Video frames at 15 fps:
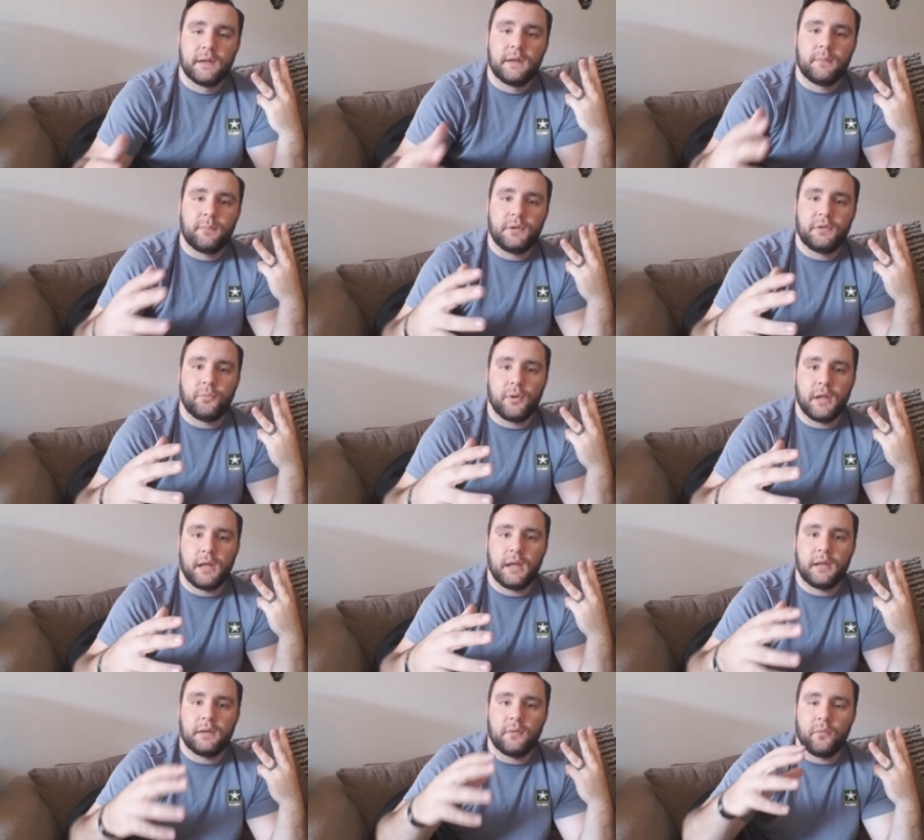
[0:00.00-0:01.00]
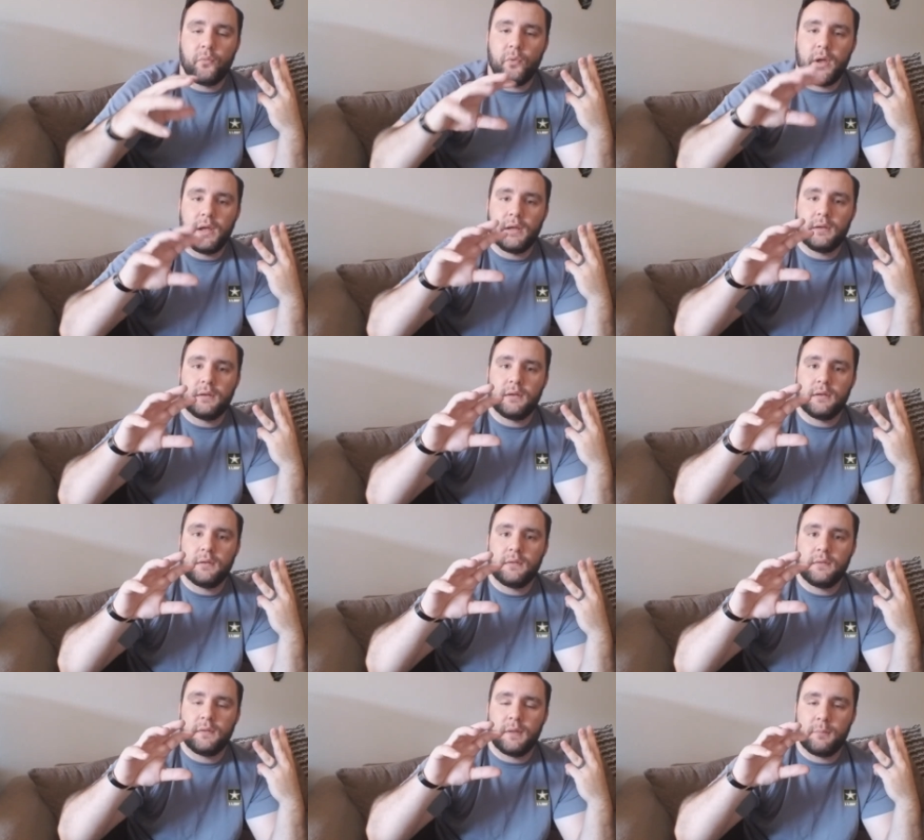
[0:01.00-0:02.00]
between when
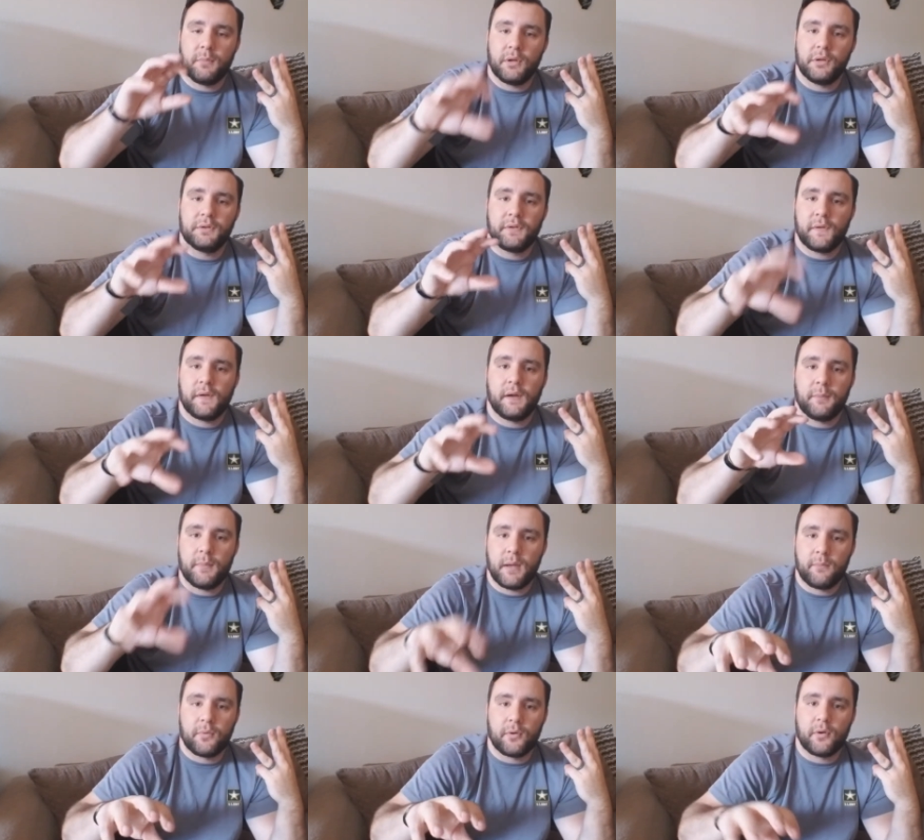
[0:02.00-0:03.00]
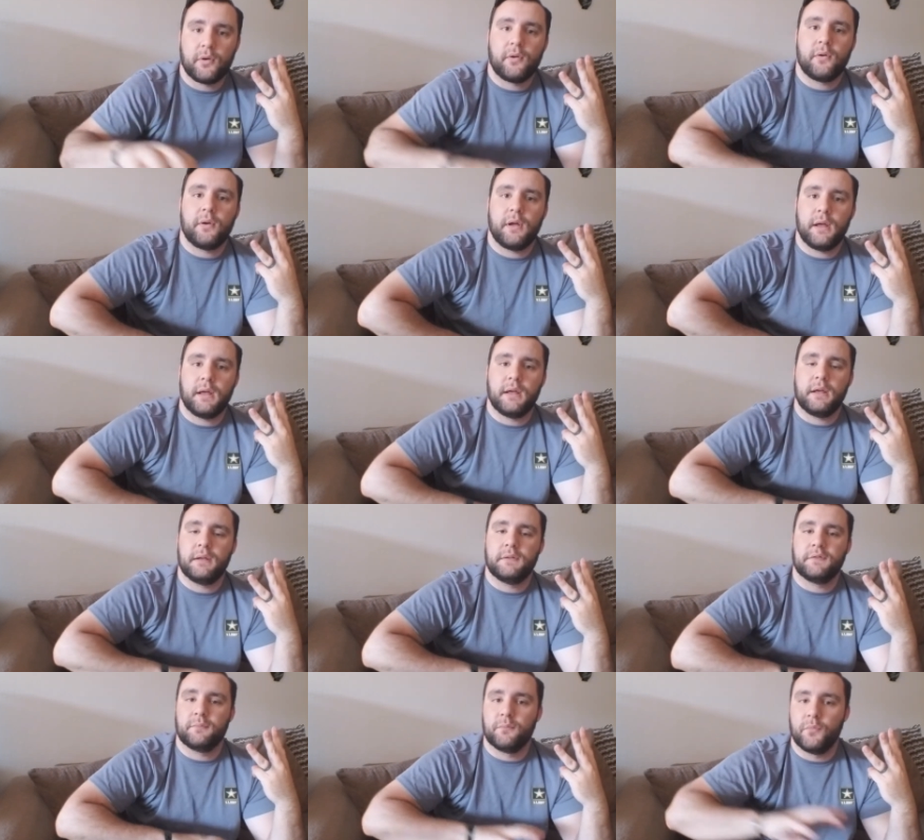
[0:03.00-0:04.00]
the military member
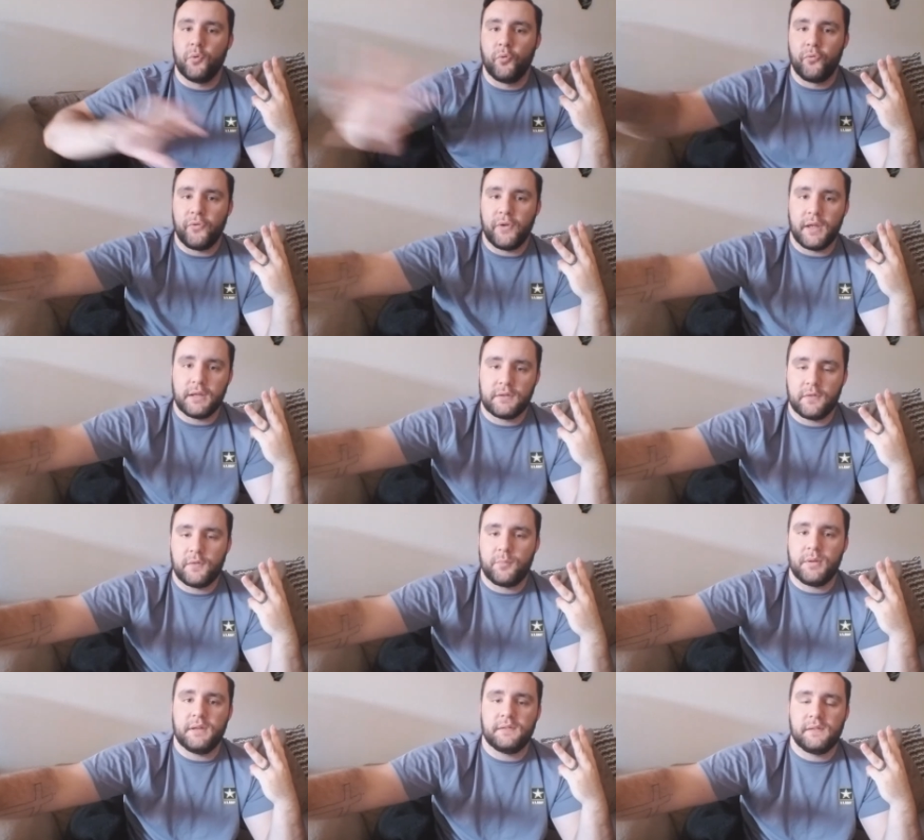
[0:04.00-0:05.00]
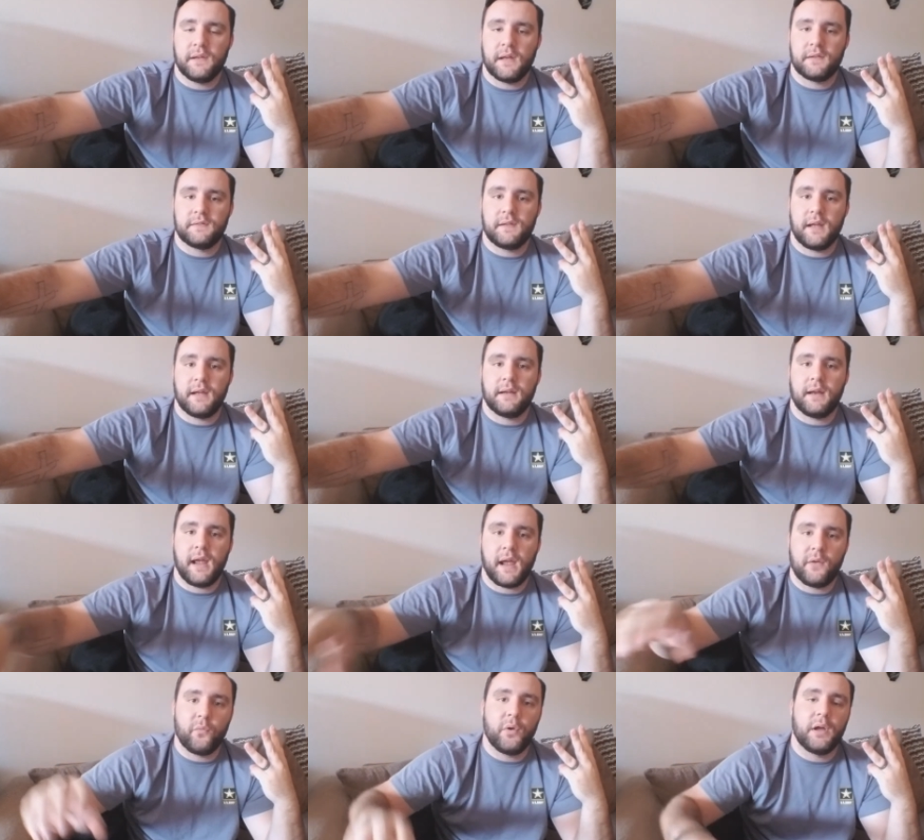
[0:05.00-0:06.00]
is moving to the PCS date
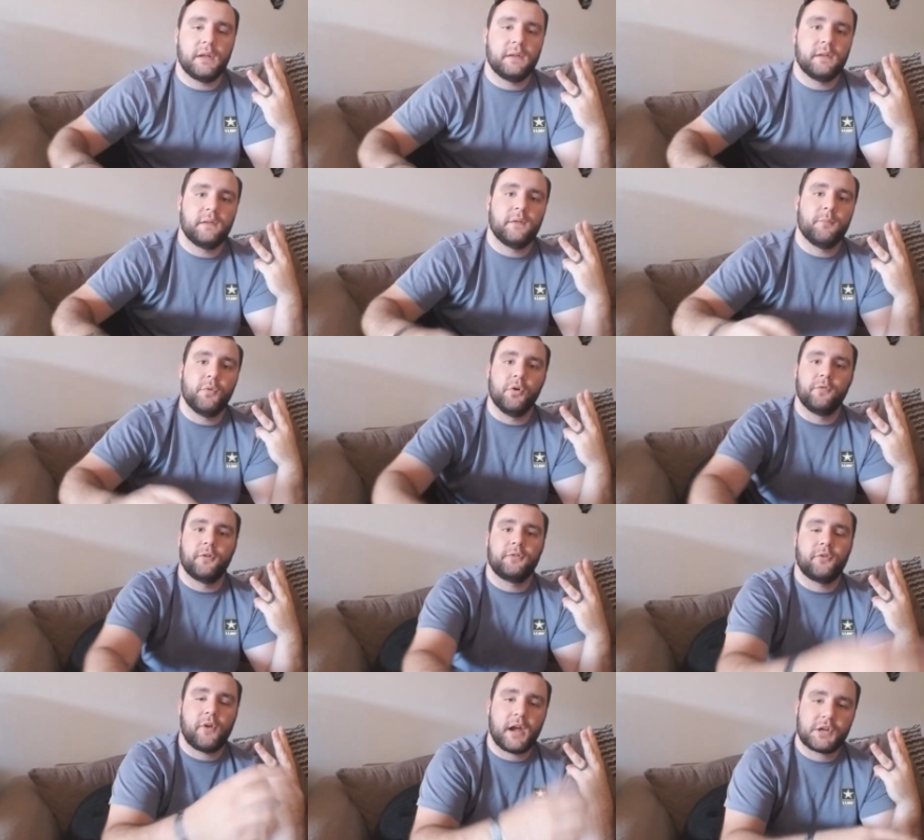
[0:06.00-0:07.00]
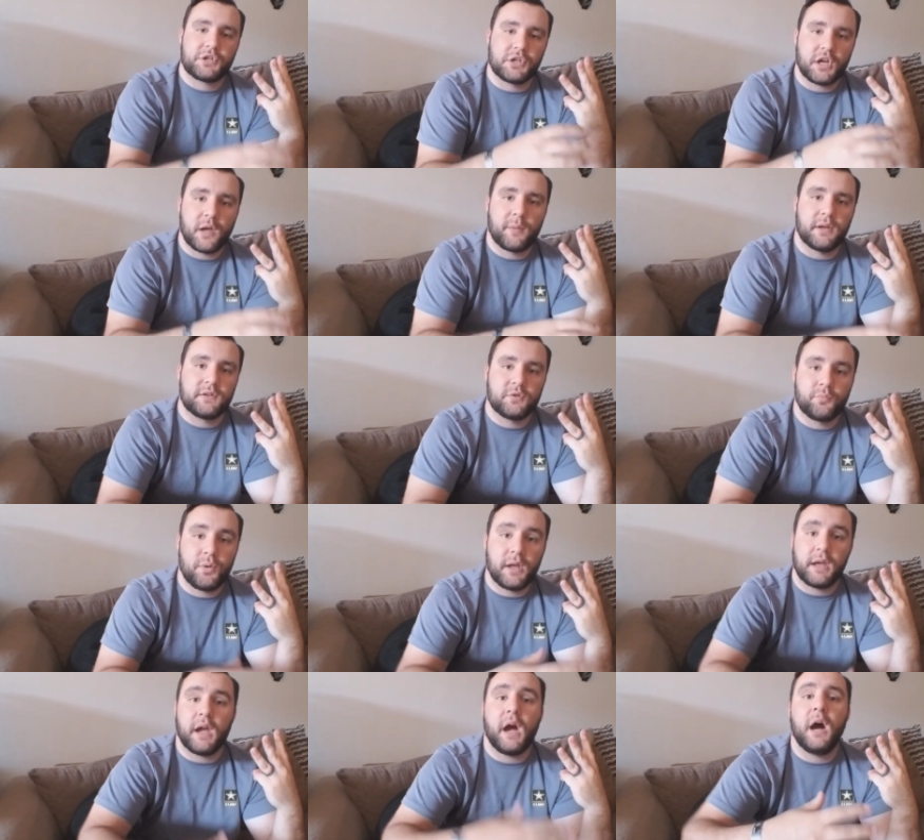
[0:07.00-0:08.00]
and when the movers are actually coming to
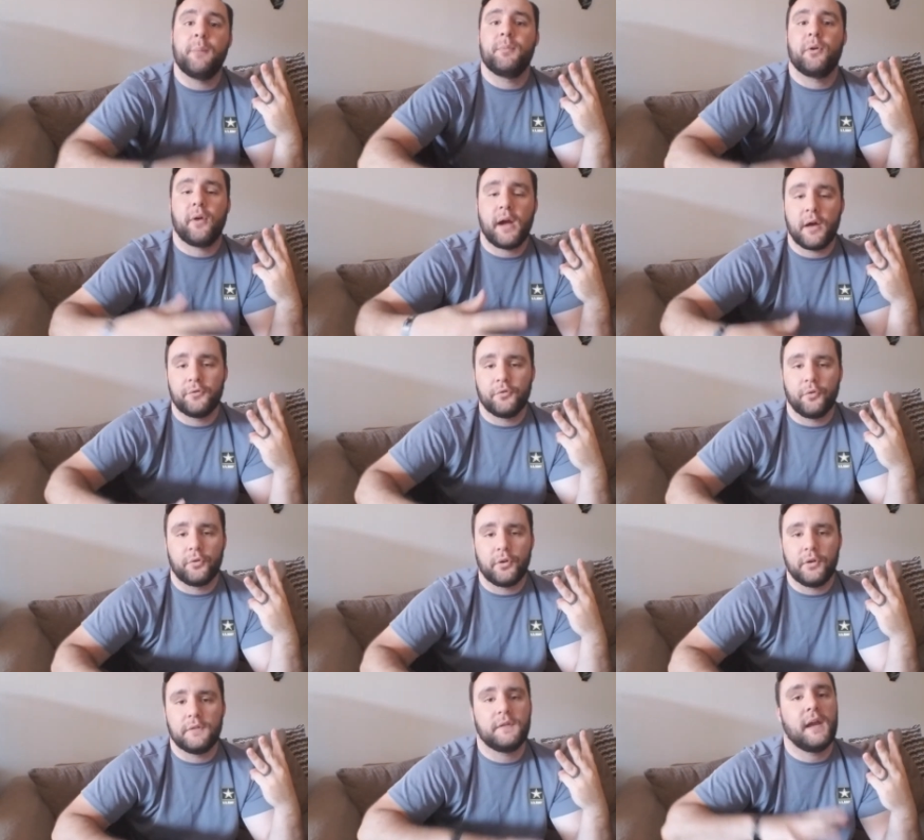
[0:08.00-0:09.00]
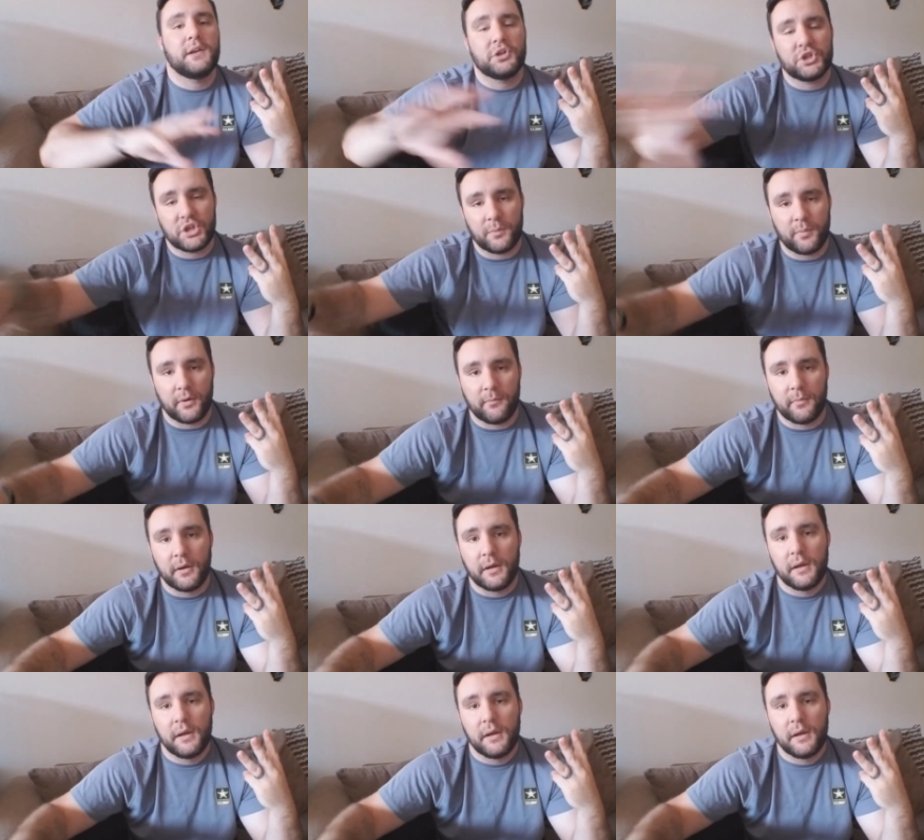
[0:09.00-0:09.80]
pick up your household goods and ship them,